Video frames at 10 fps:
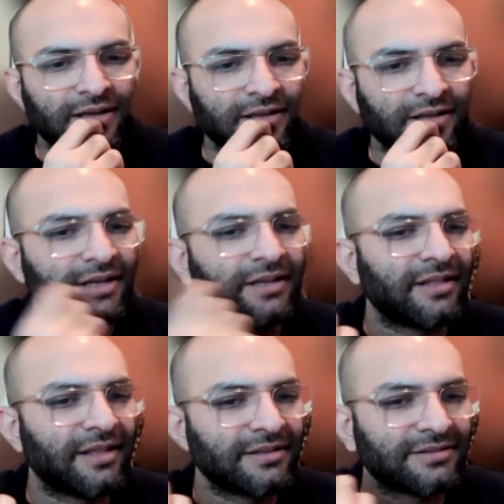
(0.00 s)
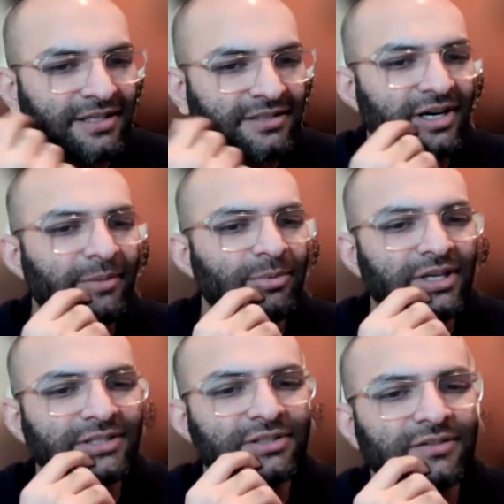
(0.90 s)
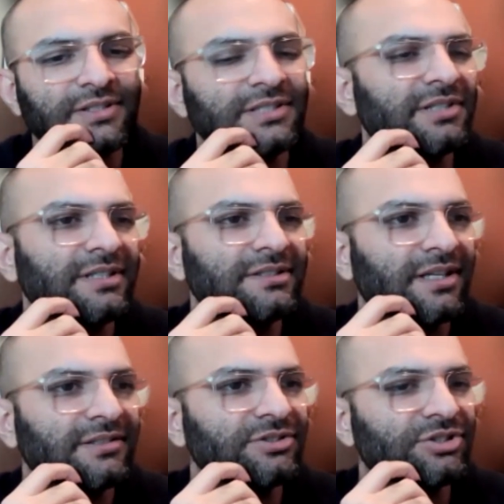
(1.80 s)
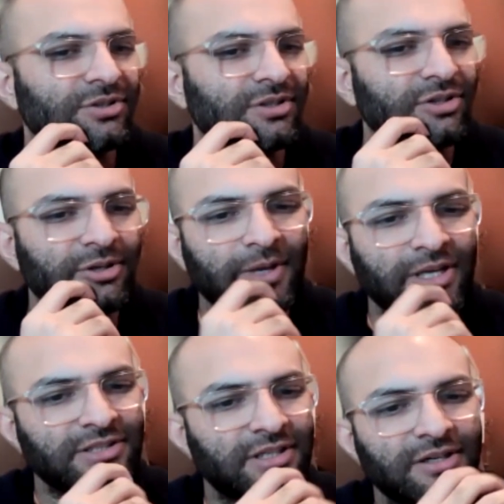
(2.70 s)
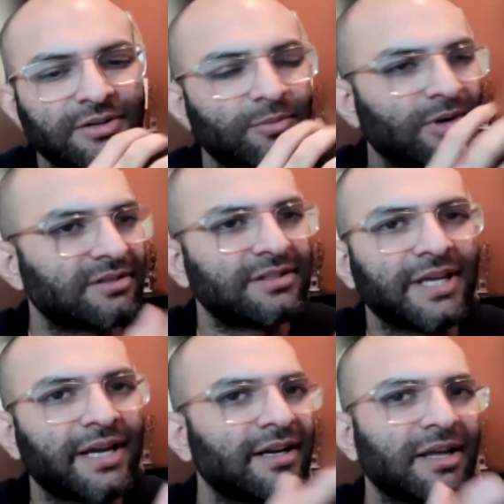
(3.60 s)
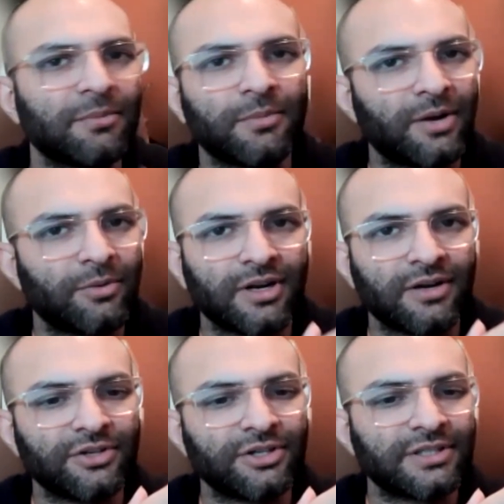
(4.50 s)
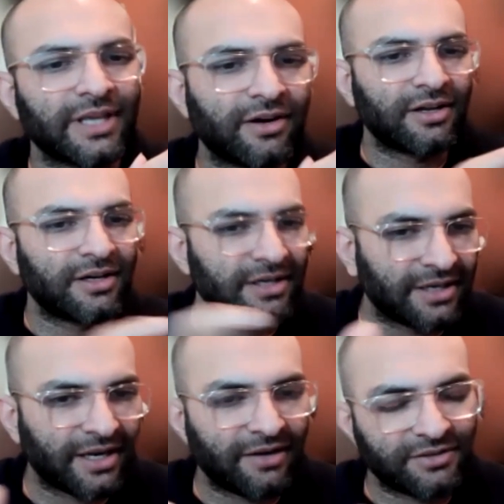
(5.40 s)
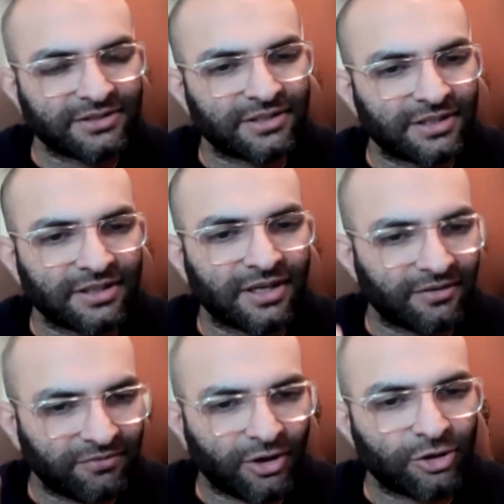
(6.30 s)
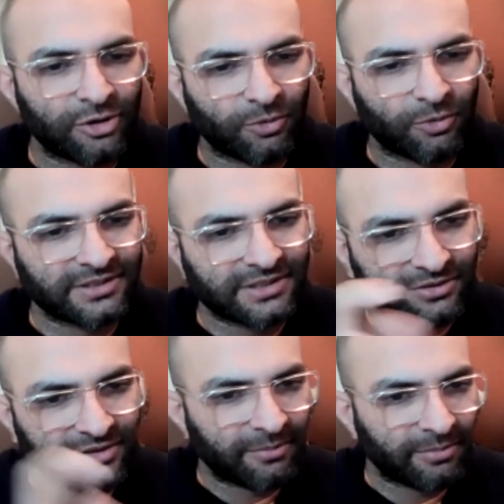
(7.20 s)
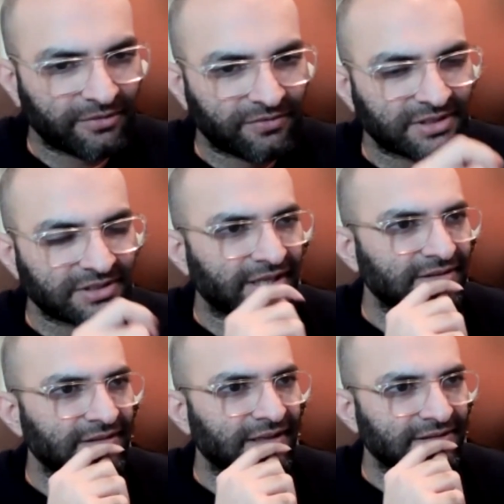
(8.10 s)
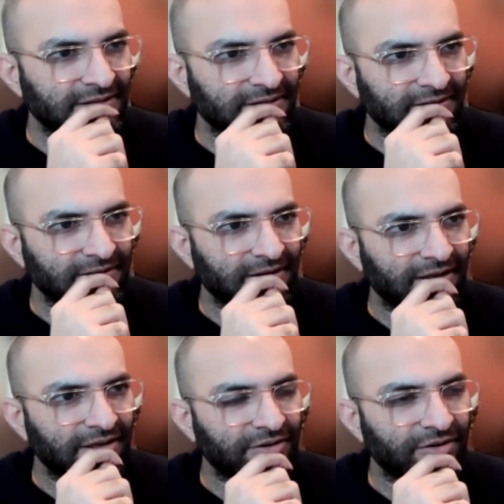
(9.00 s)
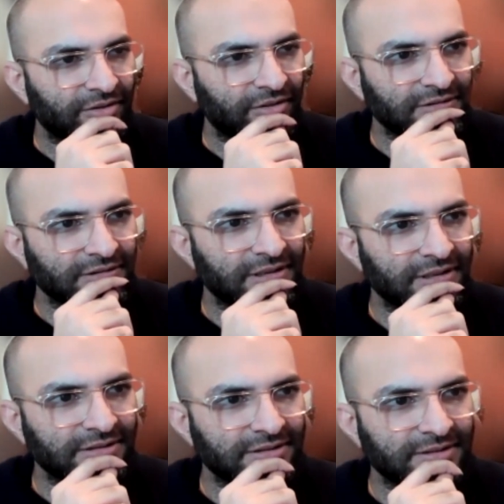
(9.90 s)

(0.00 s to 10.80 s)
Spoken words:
he thinks the extrapolation of these trends doesn't show a good picture. What's the end game? I would love your take it, and I have a follow-up question to that. But first, let's hear your thoughts on this.